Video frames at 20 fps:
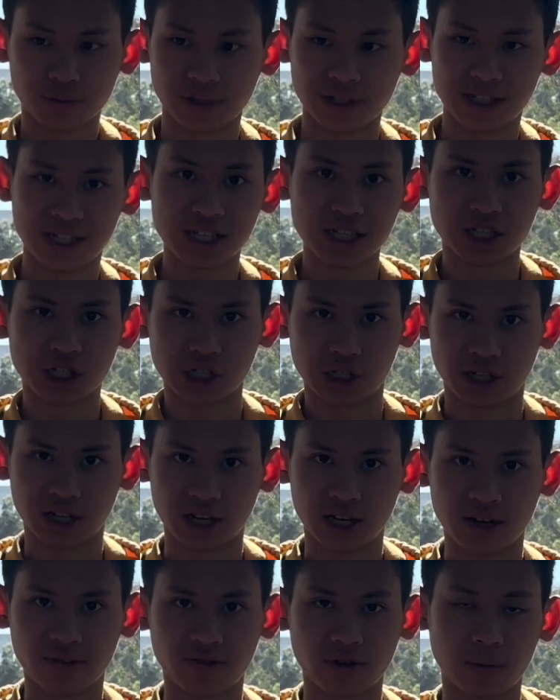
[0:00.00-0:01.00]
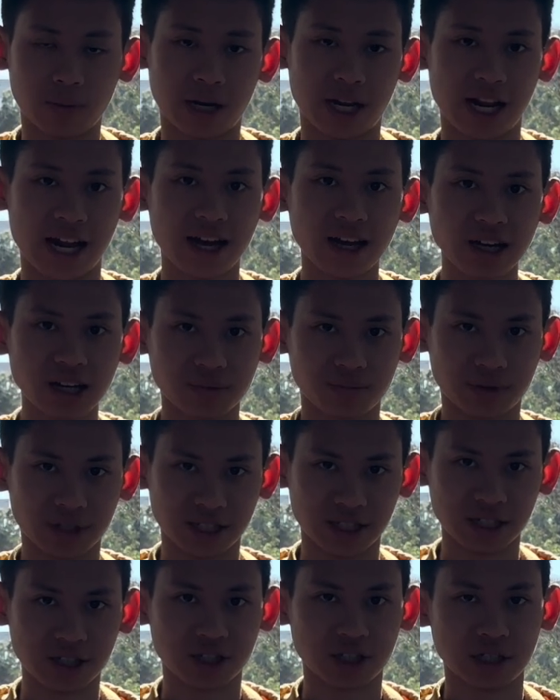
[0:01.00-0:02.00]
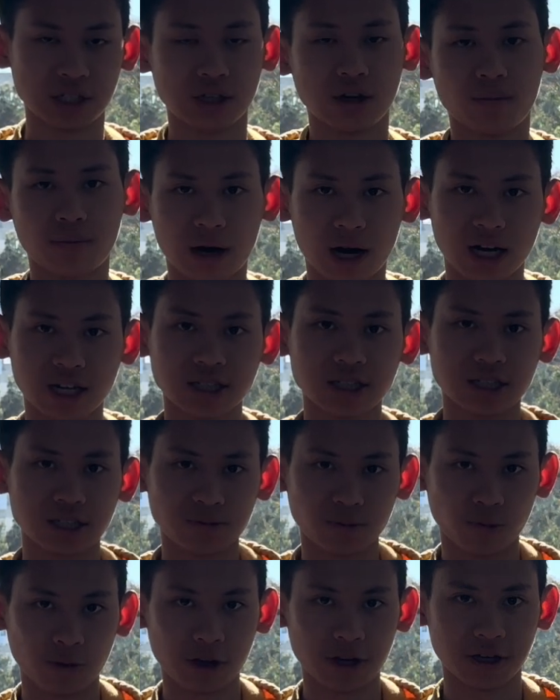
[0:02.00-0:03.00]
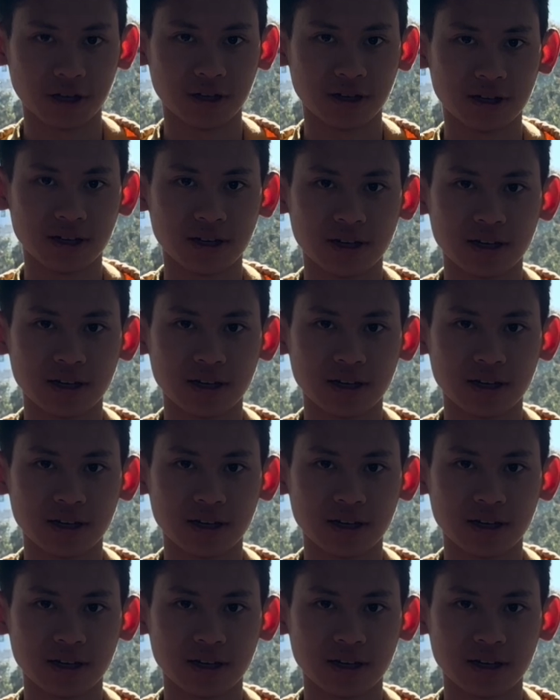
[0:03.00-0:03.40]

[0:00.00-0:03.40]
position from a negative position to a positive way.